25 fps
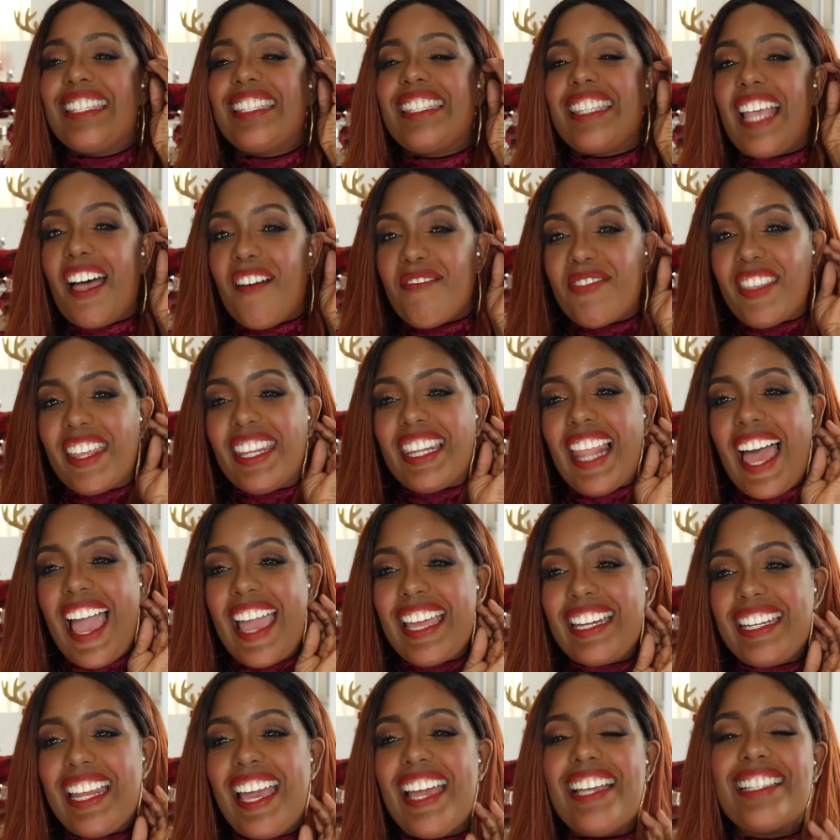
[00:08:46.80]
something
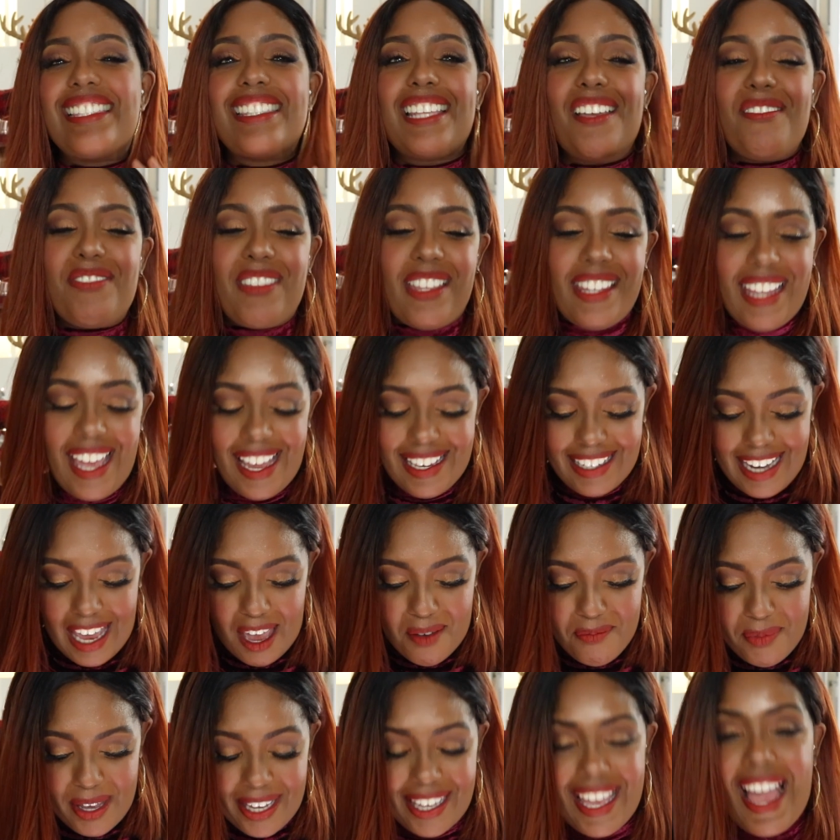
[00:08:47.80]
like that something like
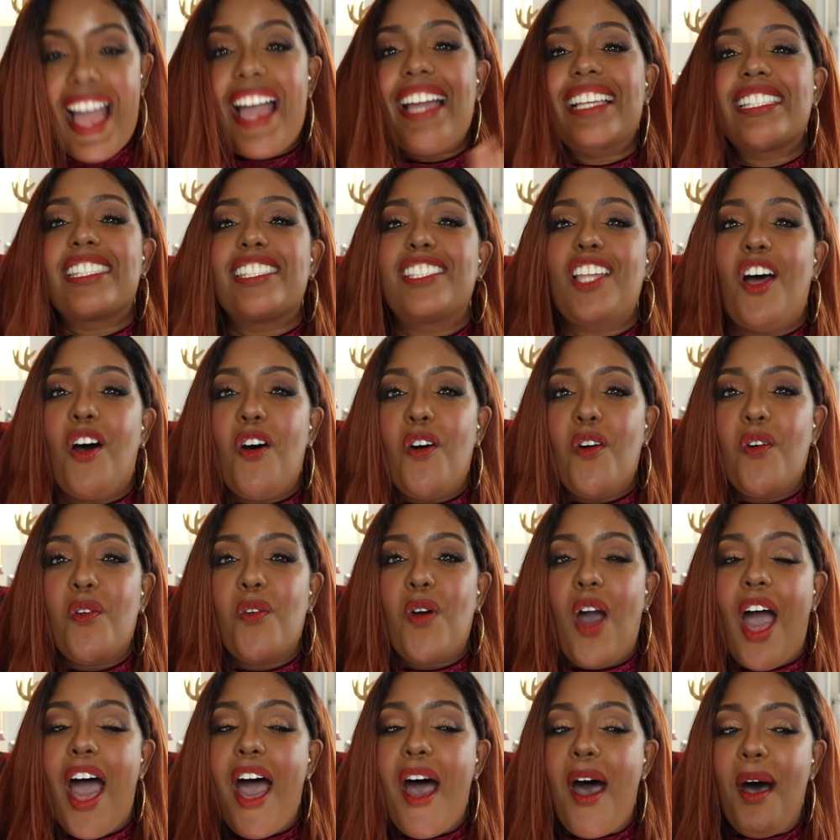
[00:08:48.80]
that but guys
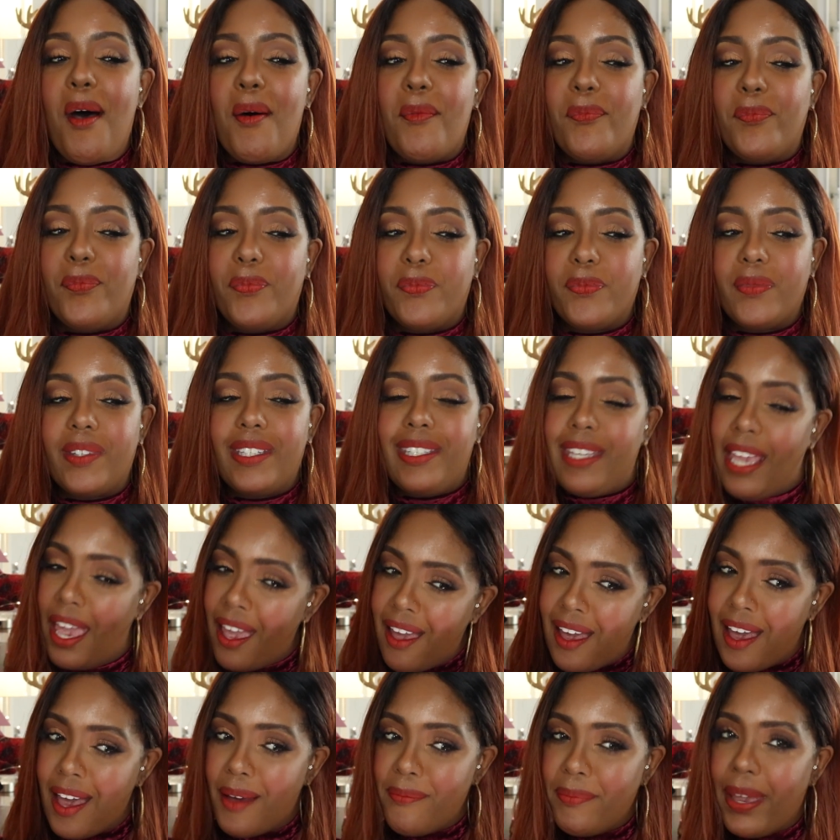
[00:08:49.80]
don't um
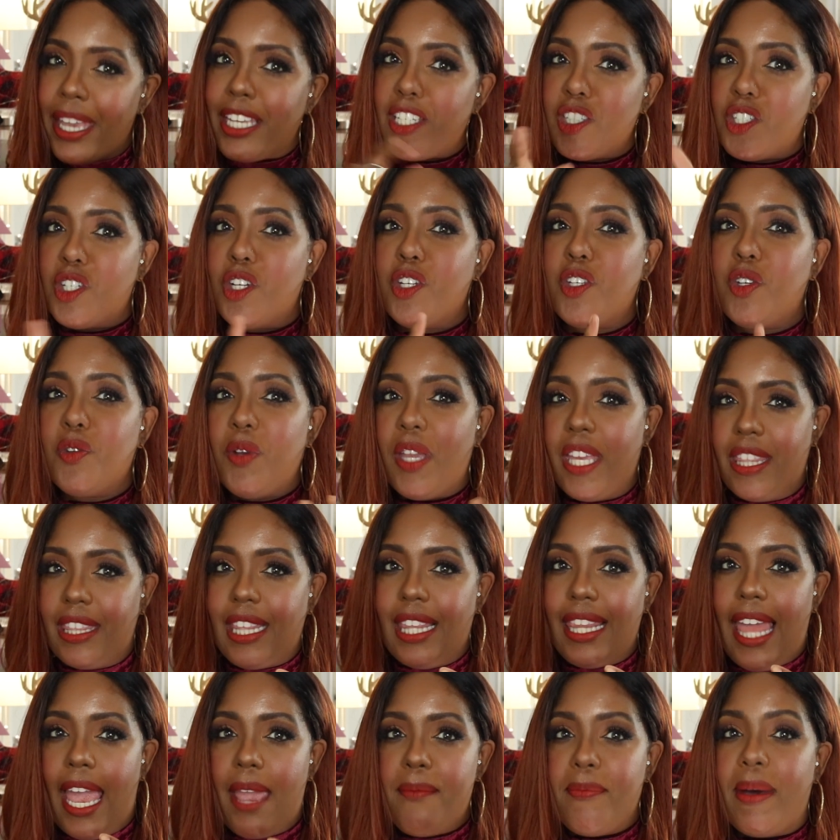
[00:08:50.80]
yeah make sure you hit
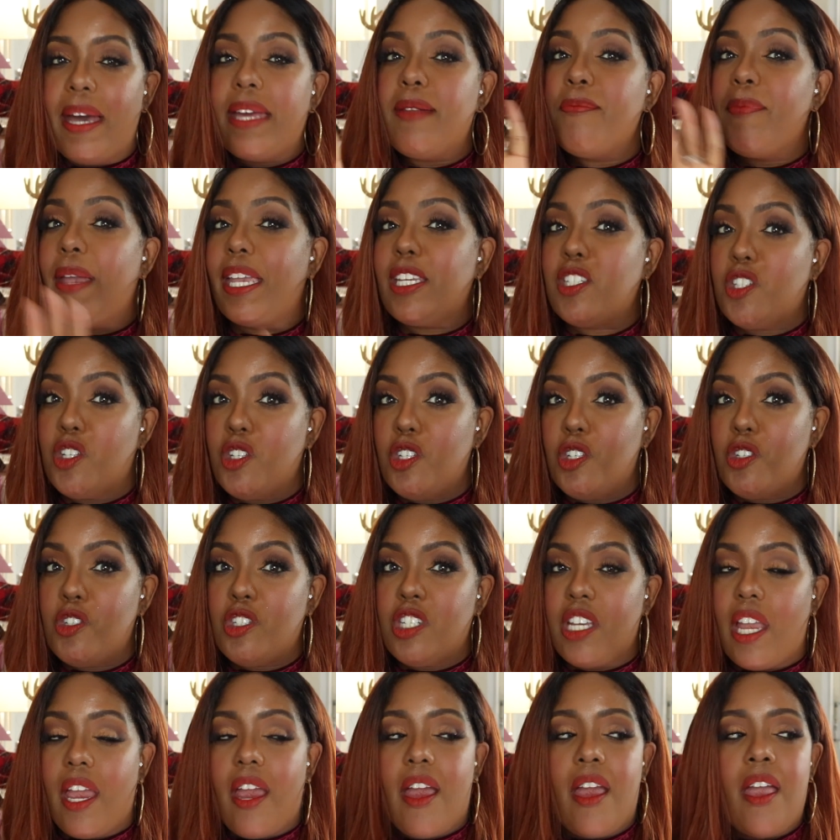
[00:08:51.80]
the like button make sure you
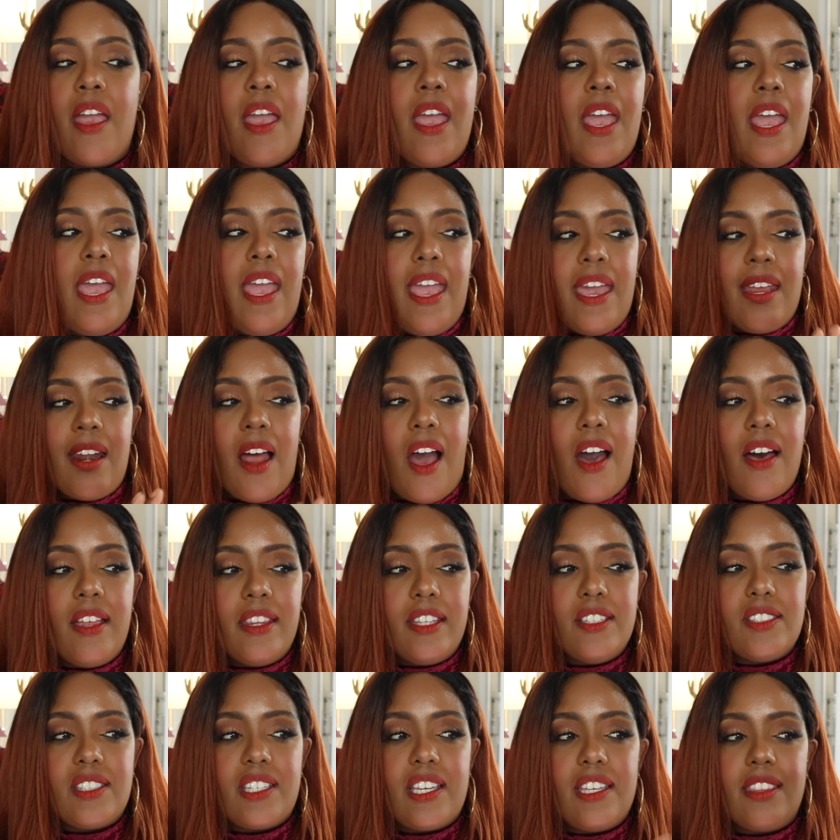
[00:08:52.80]
share and
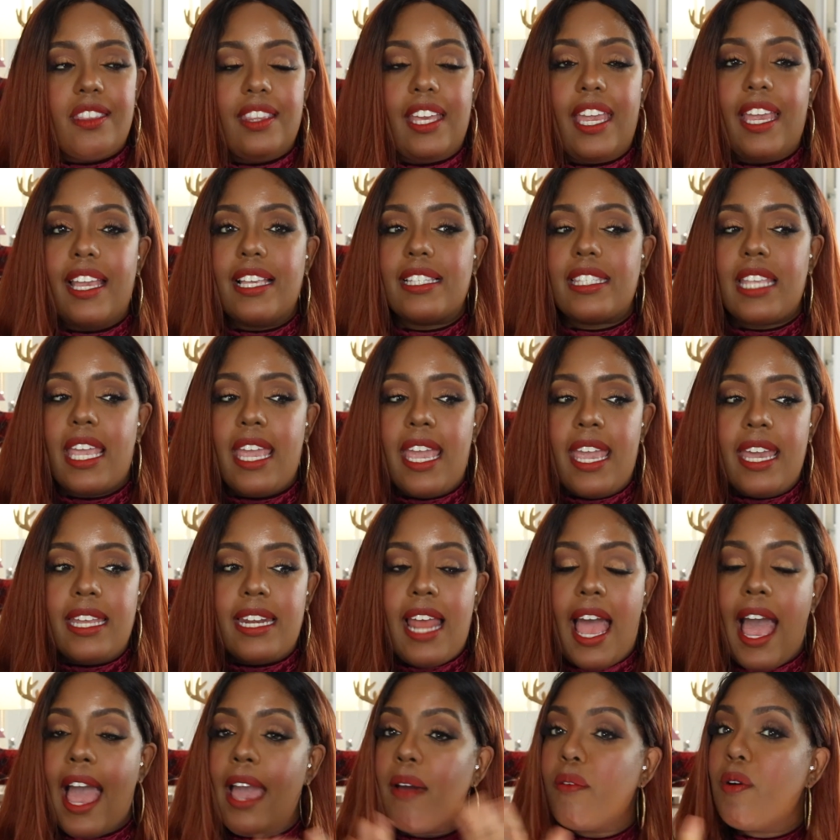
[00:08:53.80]
all those good things
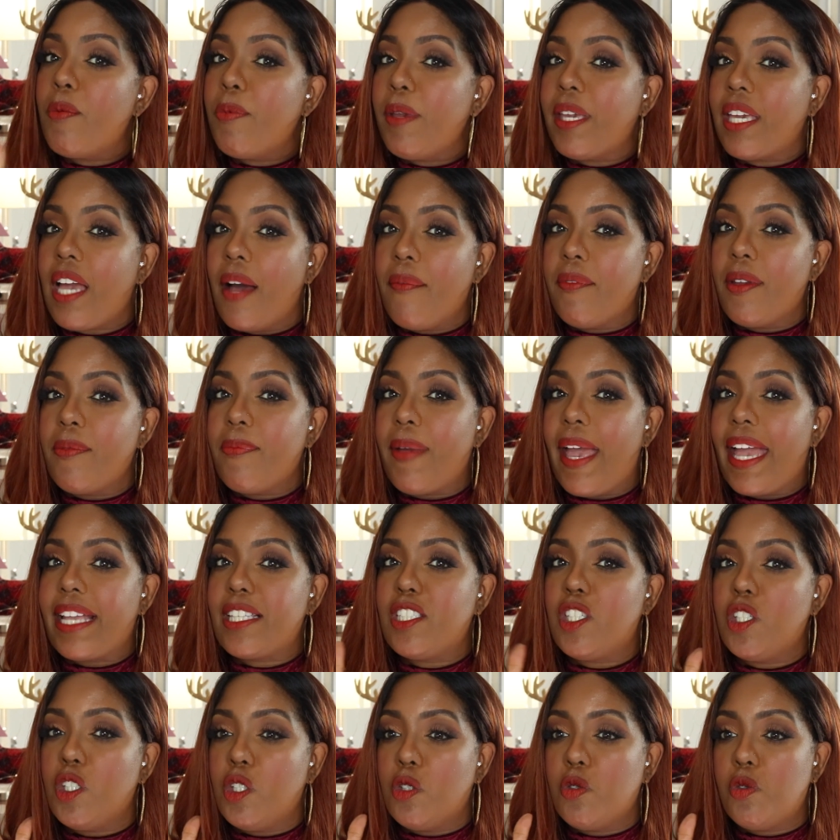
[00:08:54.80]
and i will be coming
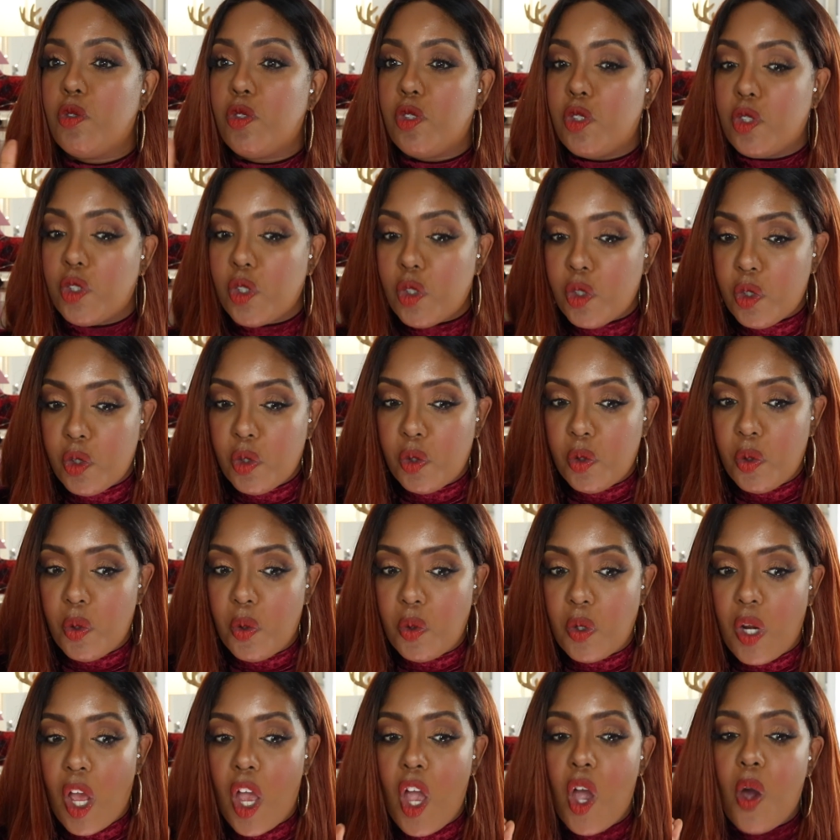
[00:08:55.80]
back to you
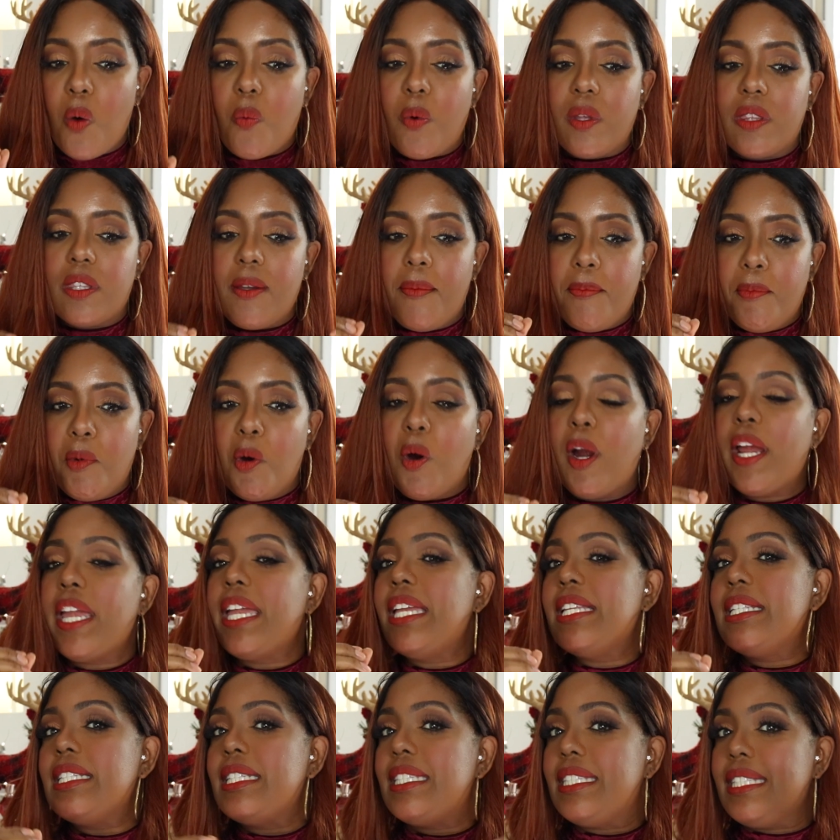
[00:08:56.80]
soon with a more
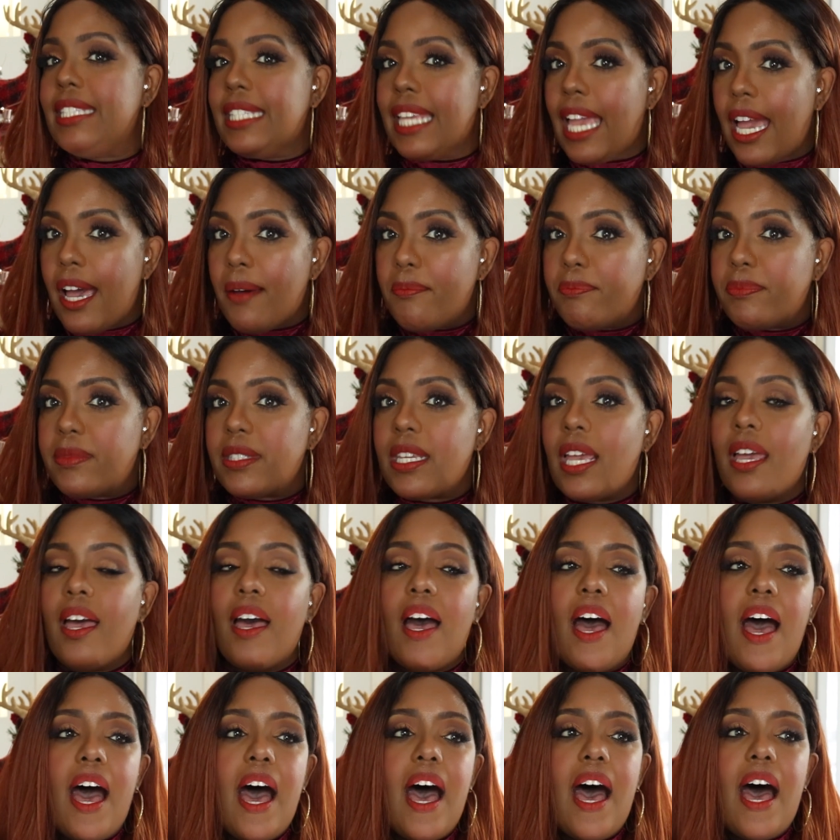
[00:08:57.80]
in-depth
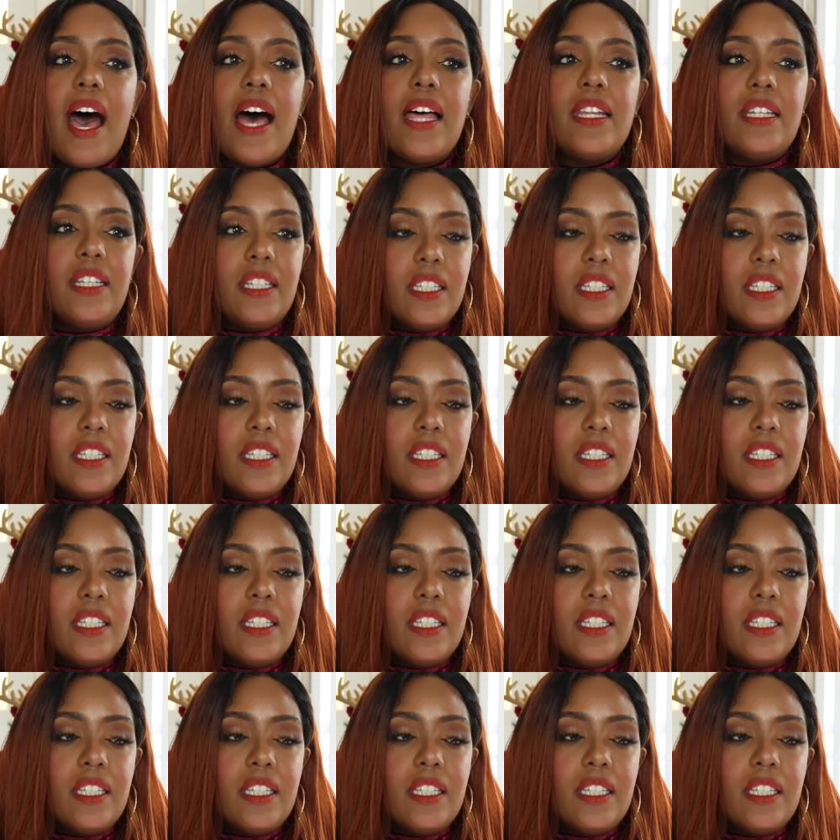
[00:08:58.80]
uh,